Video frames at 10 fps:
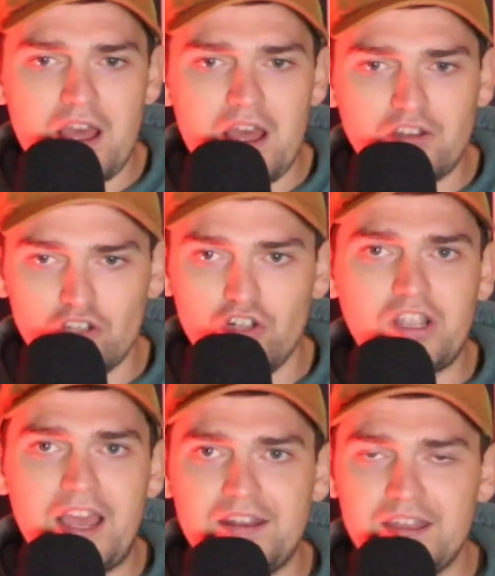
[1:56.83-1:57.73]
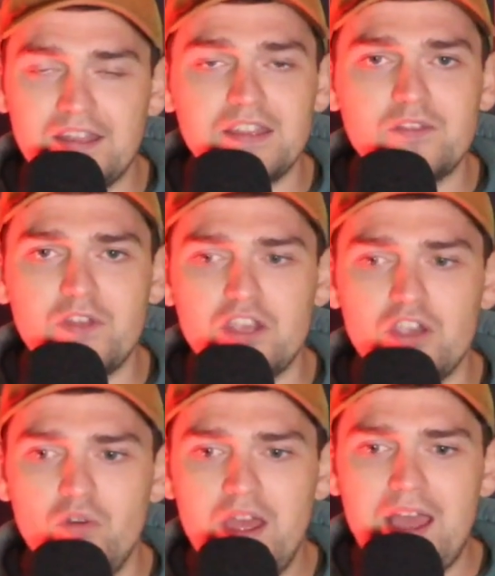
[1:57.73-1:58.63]
to look at in this video.
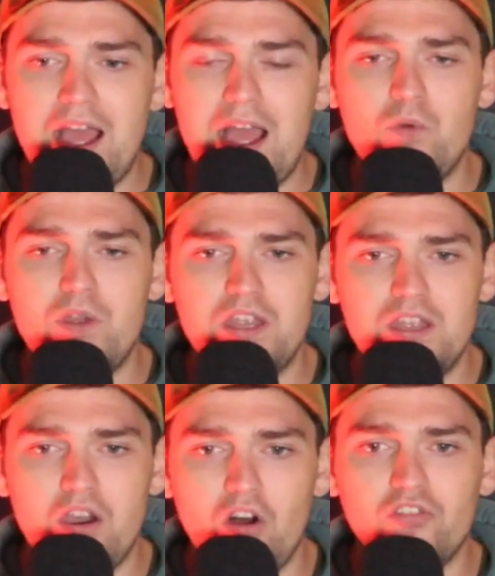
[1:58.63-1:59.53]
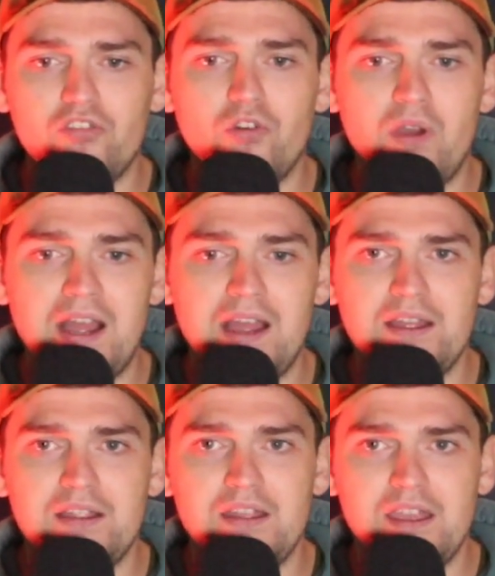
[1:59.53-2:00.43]
And we also
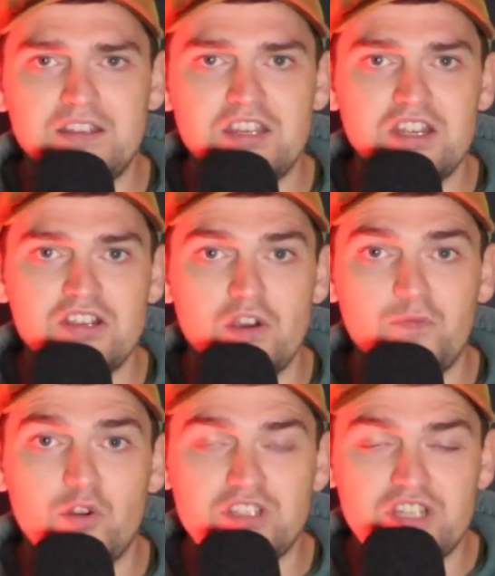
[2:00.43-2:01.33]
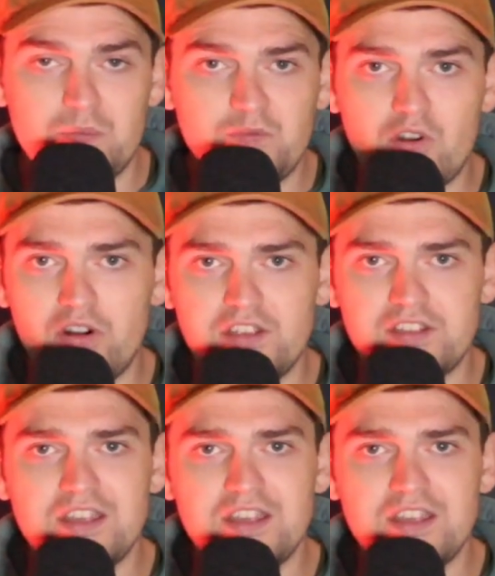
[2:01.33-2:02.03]
had a change up front. James Forrest